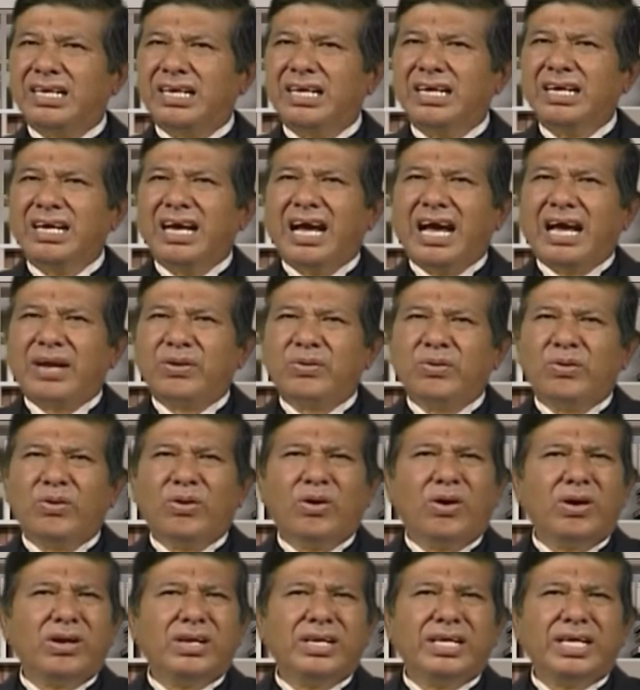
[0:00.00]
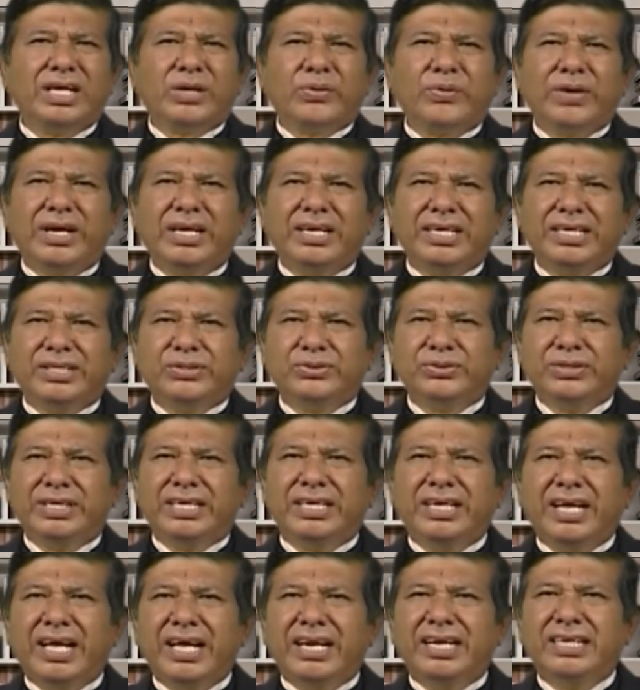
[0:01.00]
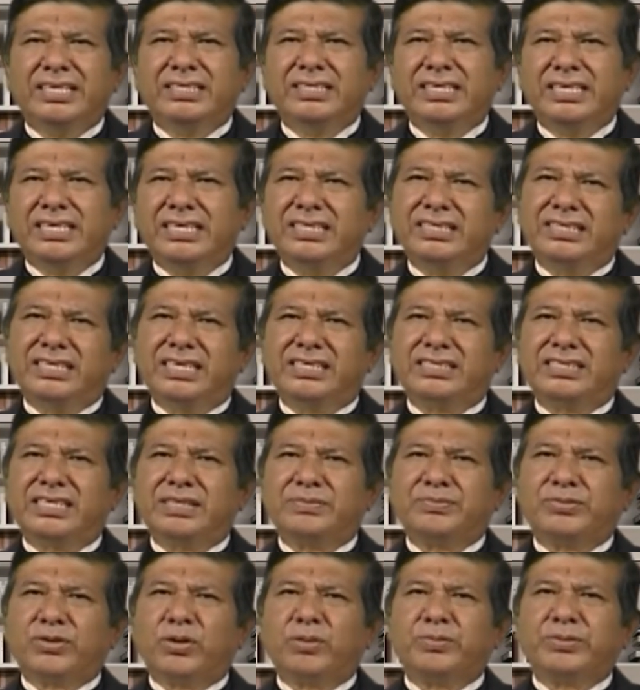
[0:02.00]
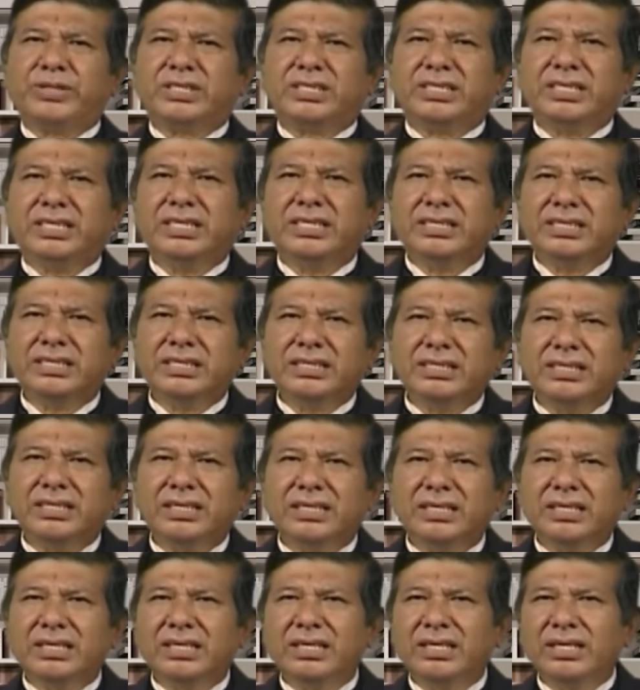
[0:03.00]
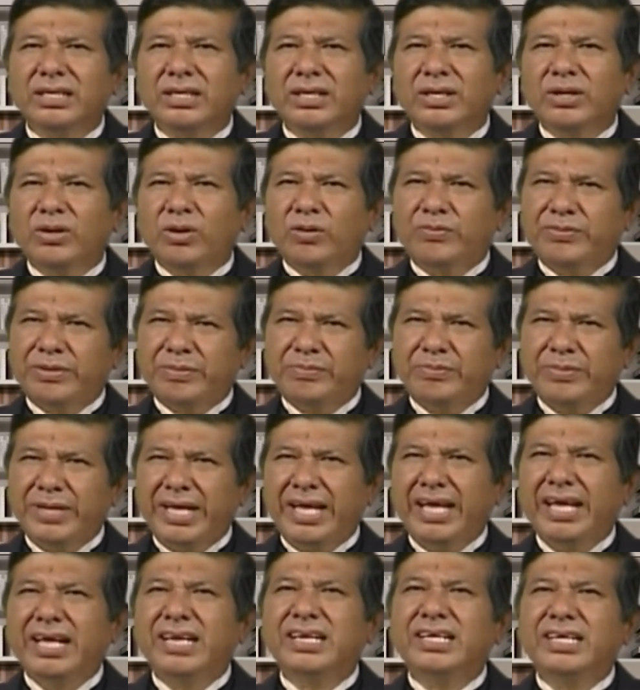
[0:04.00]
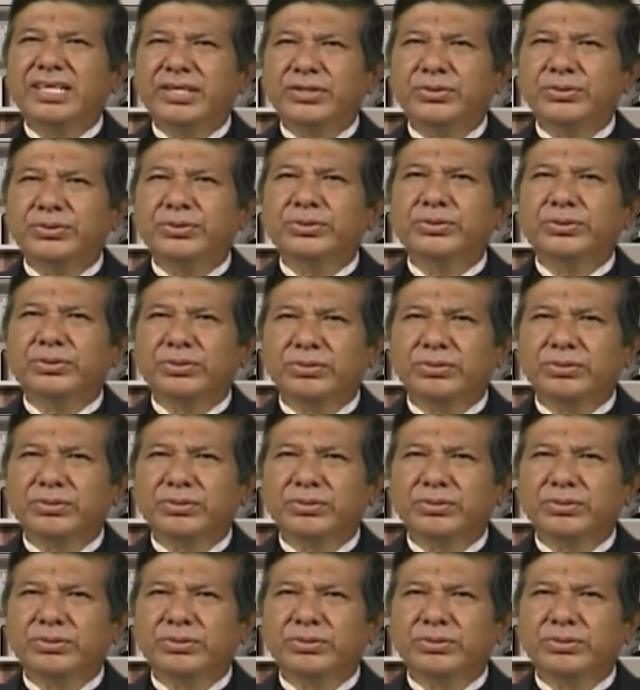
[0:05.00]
are all equally to inherit the intestate property of a male Hindu.